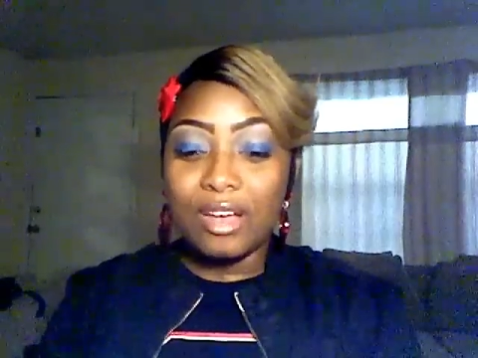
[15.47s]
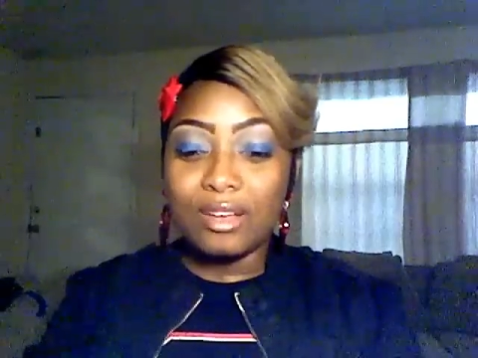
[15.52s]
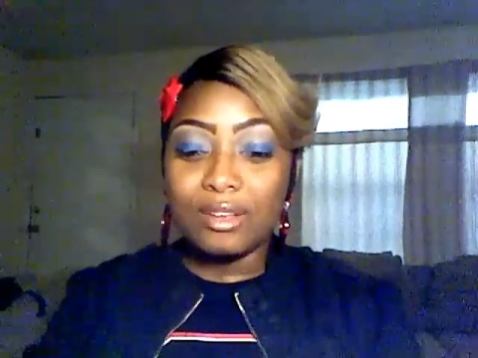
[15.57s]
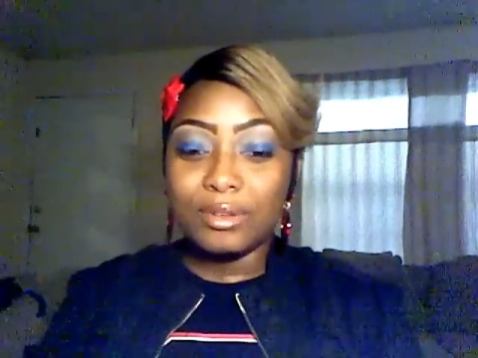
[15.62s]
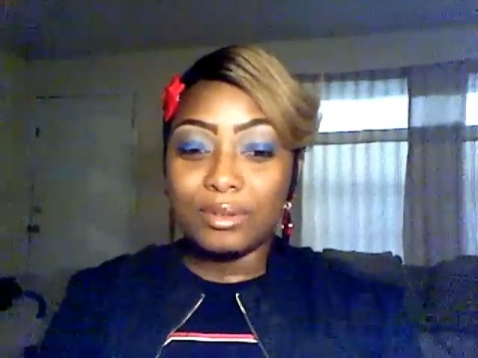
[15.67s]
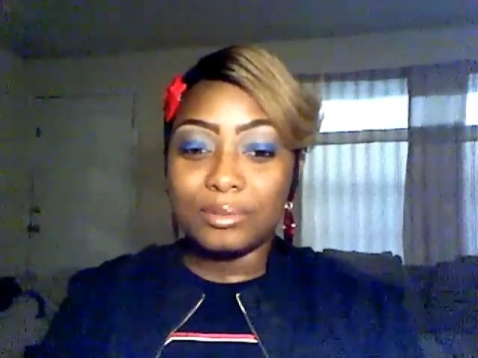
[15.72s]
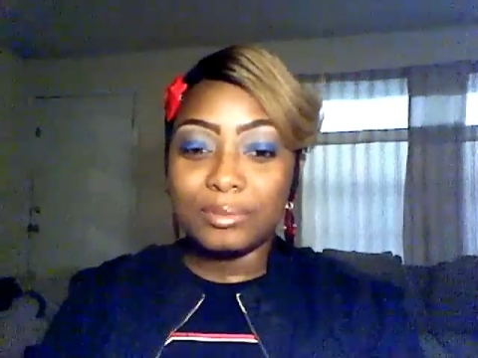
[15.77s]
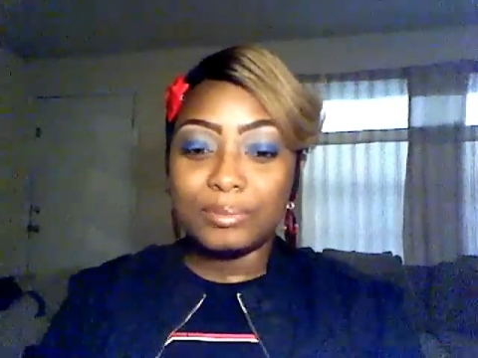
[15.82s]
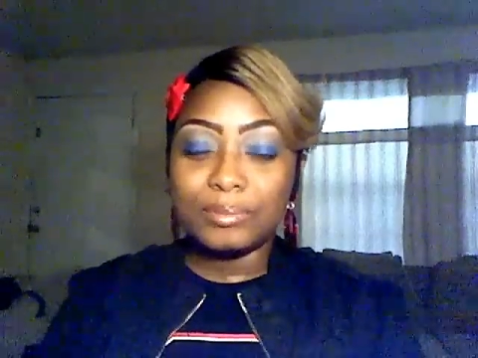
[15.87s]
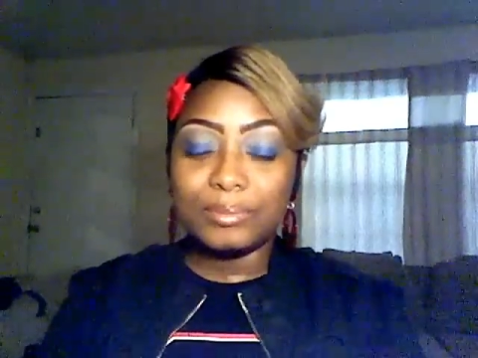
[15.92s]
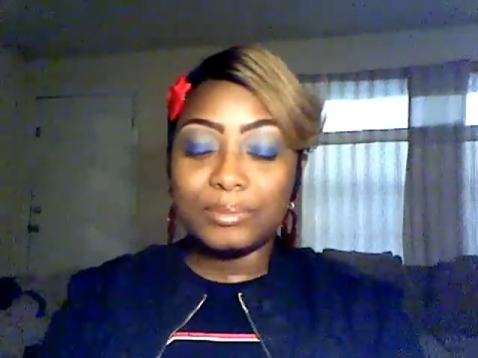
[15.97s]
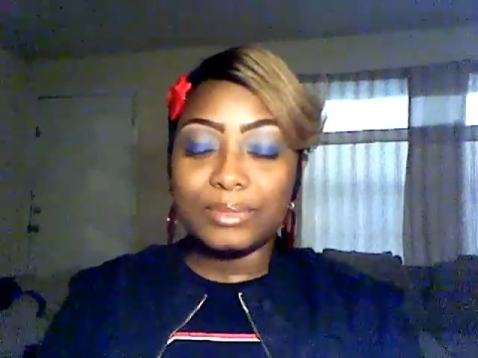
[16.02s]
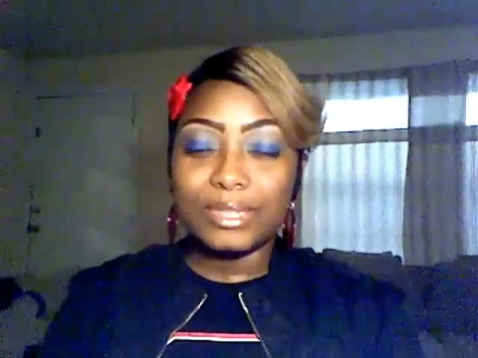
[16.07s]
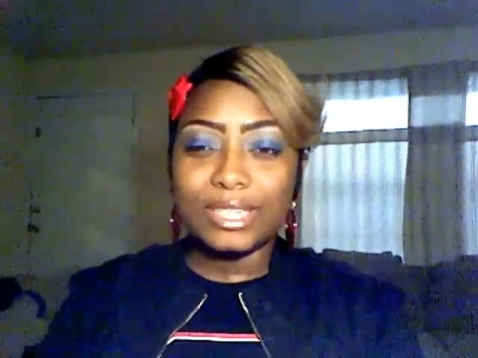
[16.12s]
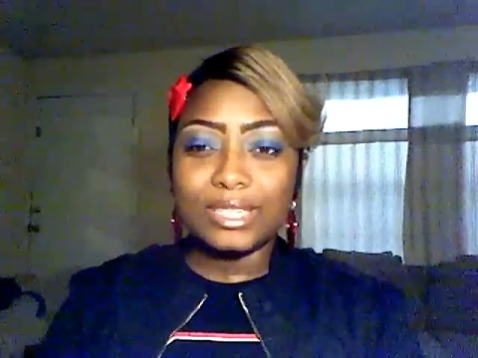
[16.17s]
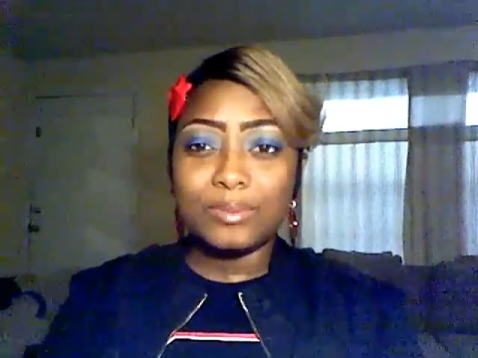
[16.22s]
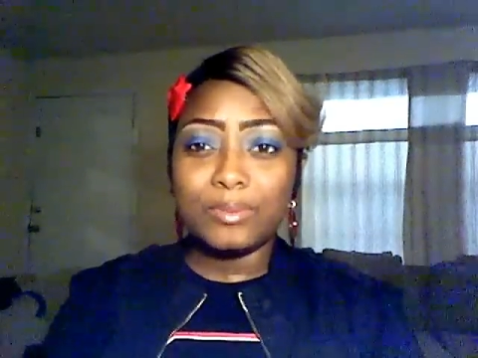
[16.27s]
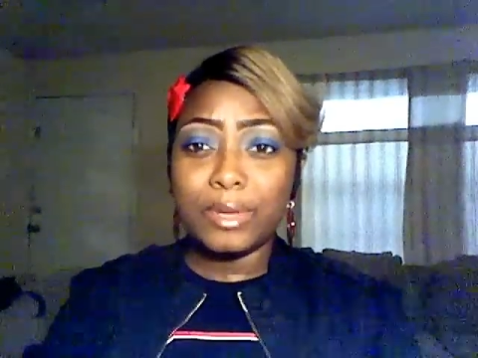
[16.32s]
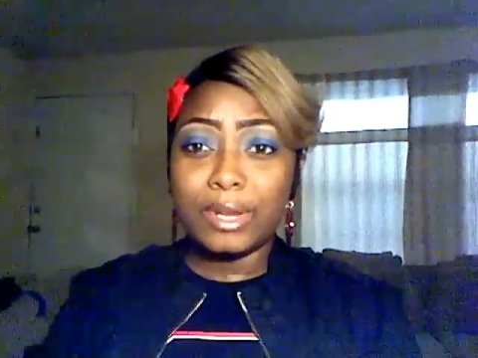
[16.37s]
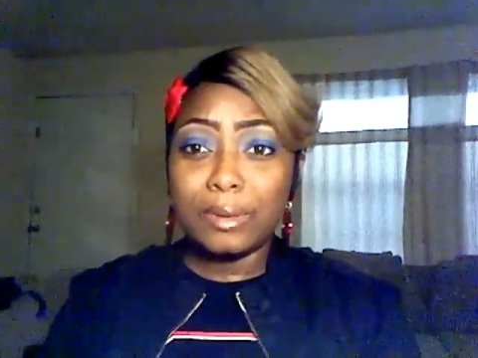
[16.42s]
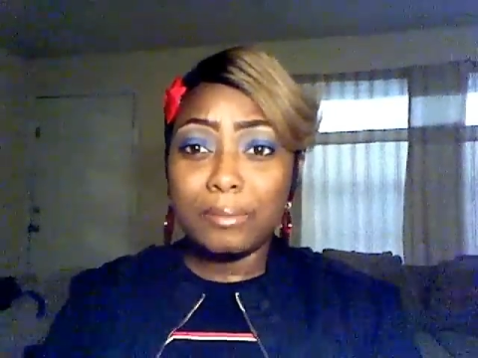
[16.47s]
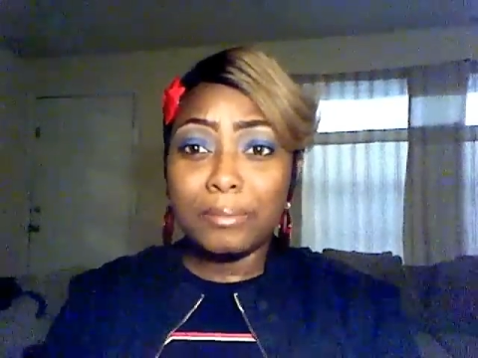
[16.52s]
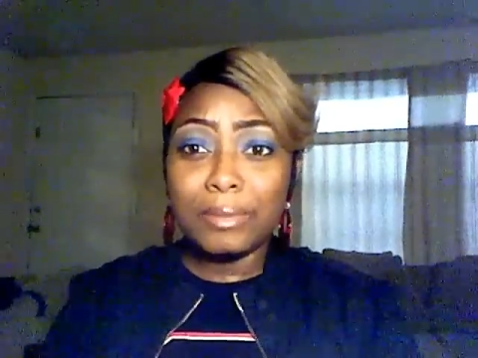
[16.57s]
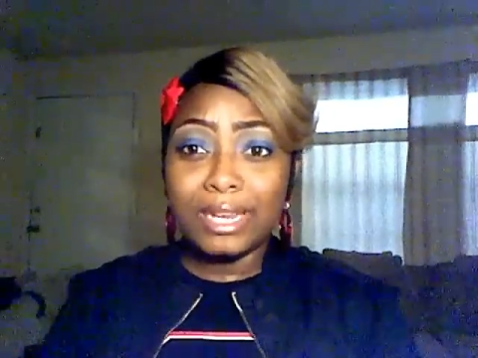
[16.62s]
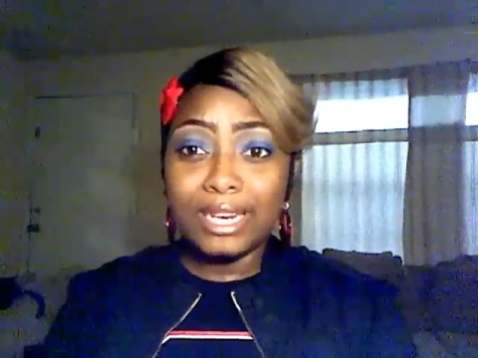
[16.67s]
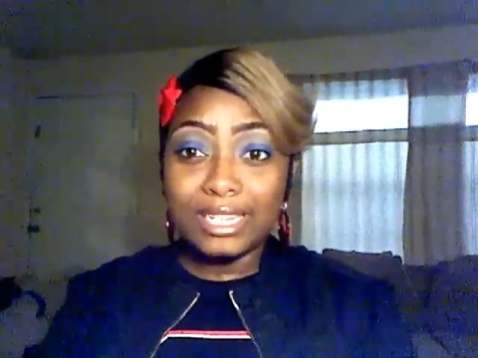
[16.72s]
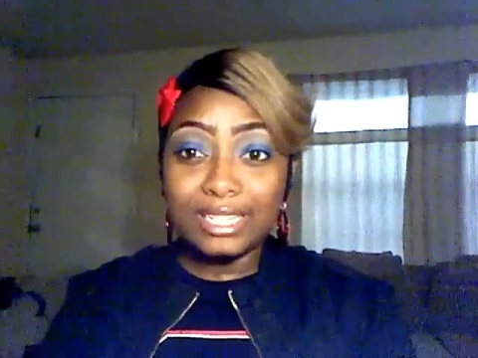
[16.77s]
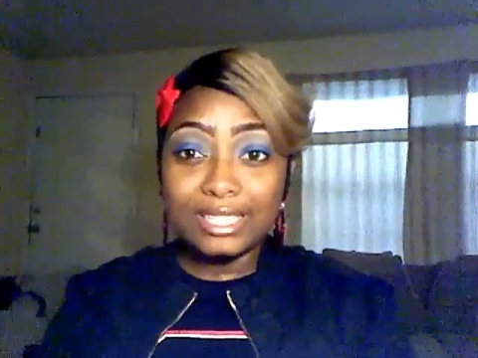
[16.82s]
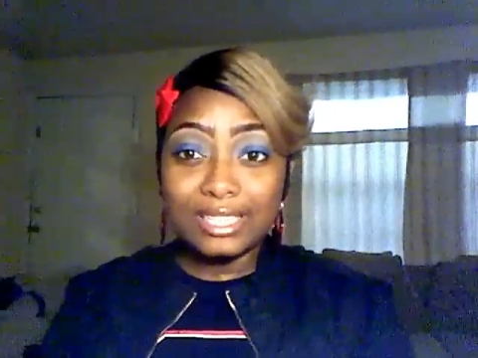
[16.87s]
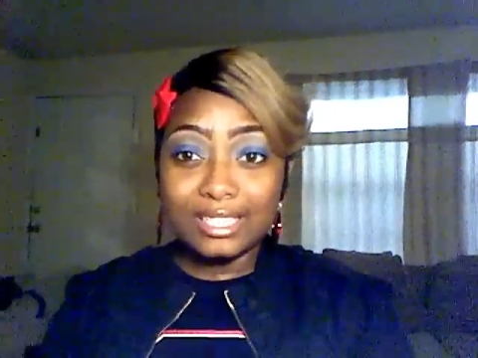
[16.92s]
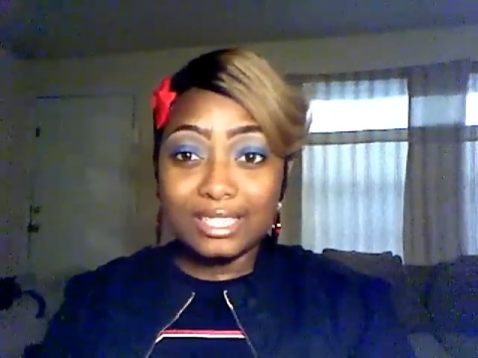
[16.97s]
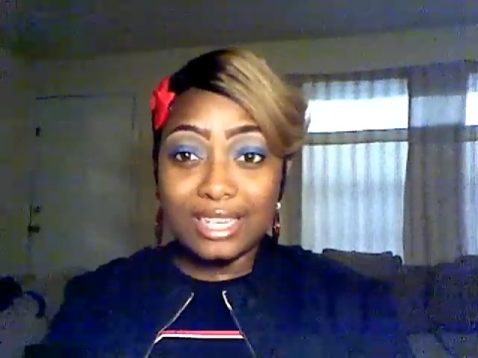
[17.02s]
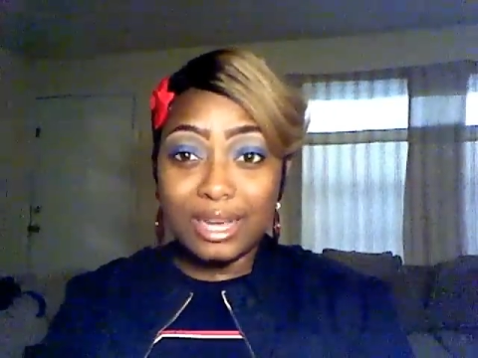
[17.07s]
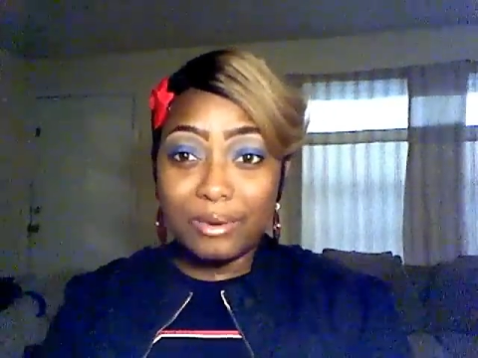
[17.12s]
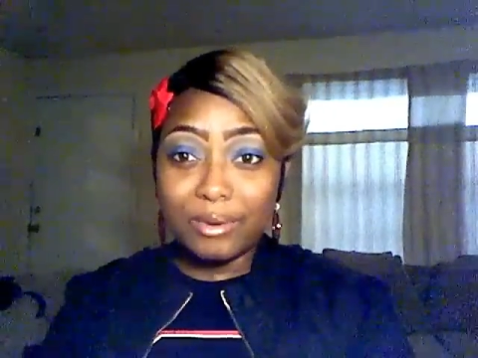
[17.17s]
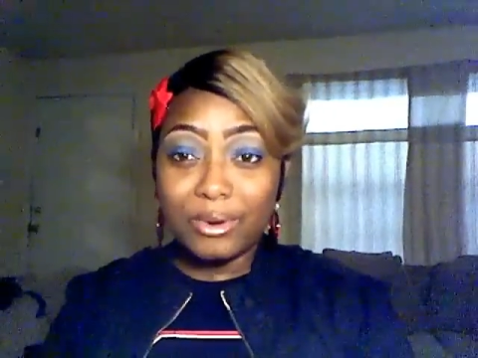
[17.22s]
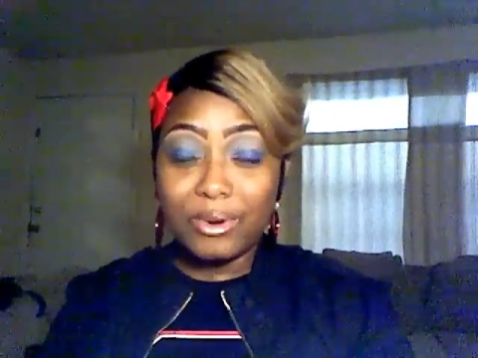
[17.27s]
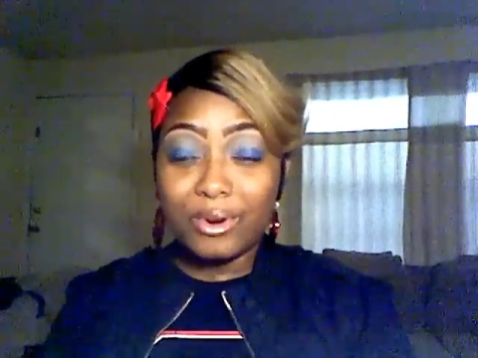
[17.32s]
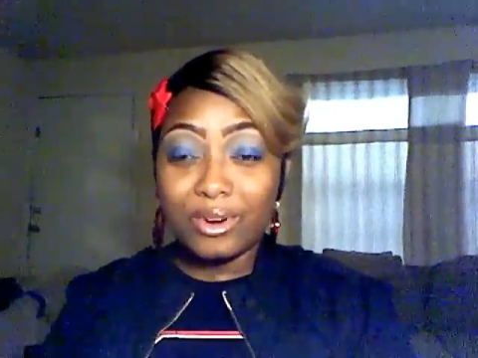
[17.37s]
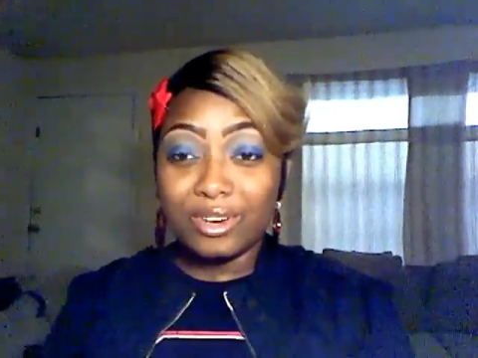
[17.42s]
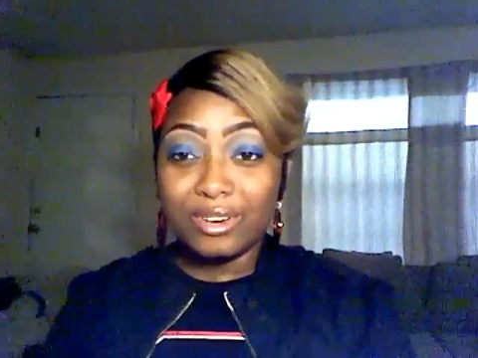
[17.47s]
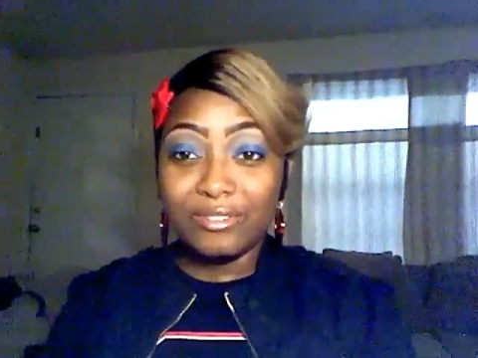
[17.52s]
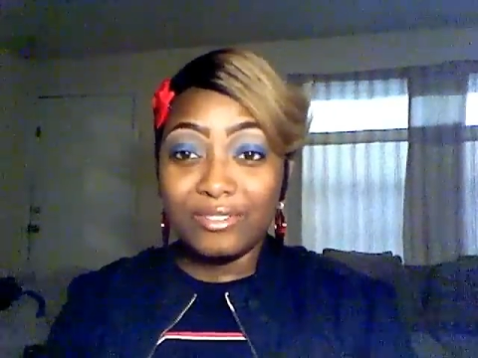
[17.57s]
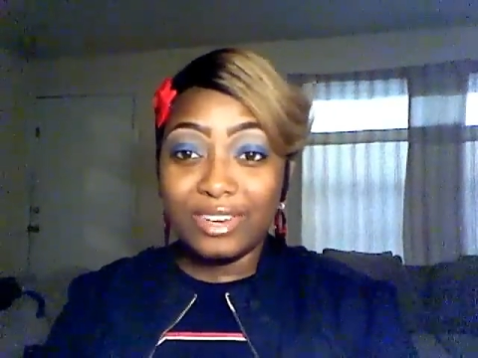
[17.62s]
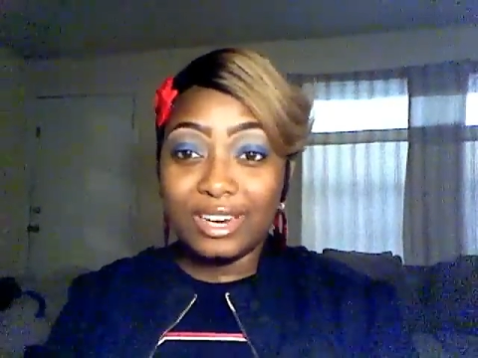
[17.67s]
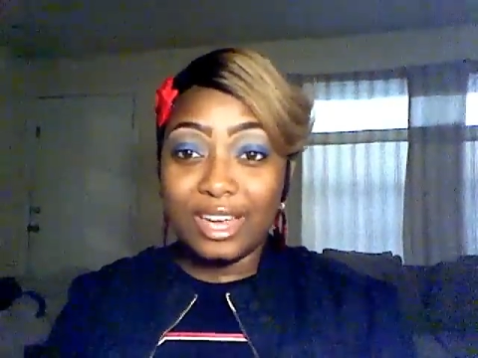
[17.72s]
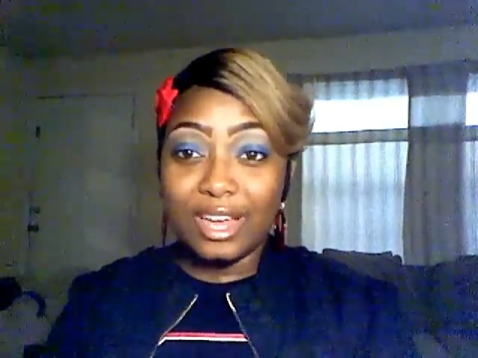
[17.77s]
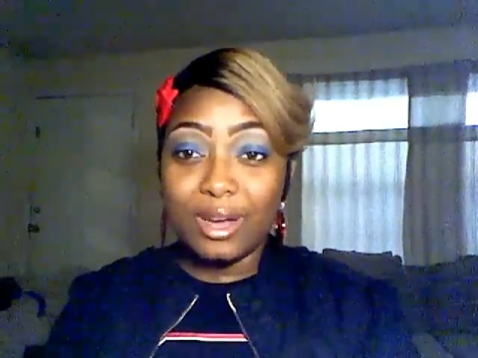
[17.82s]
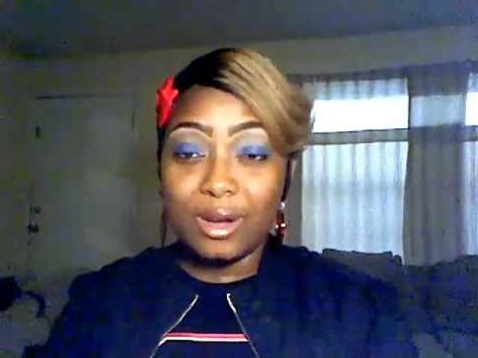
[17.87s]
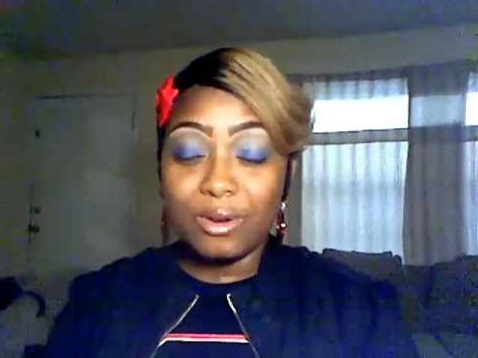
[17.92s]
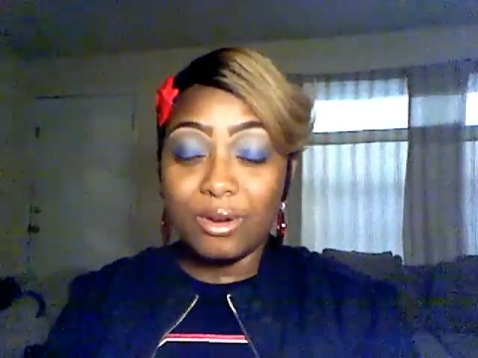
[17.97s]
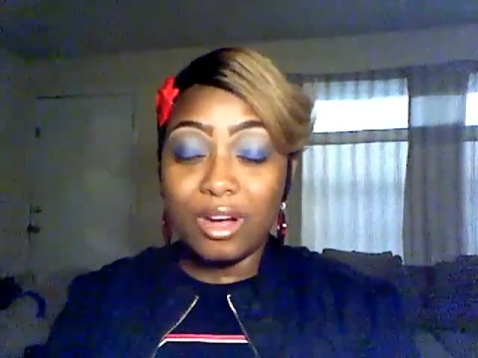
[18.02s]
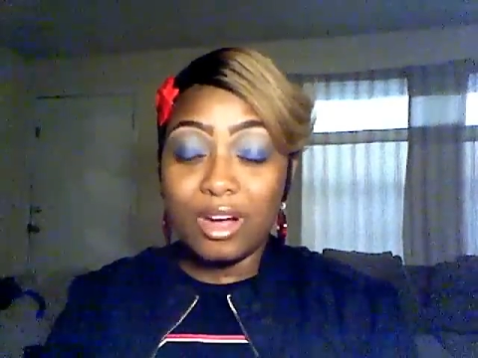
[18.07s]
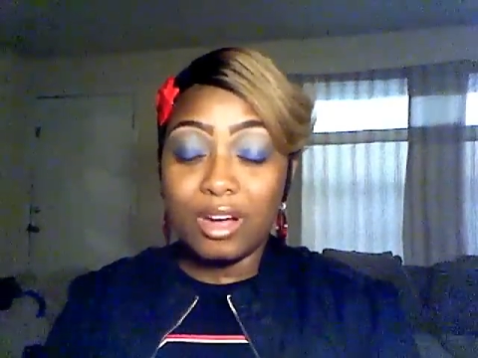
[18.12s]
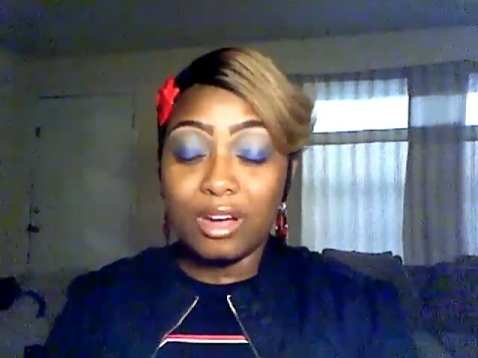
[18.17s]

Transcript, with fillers: Um, it's been a minute since I recorded a video.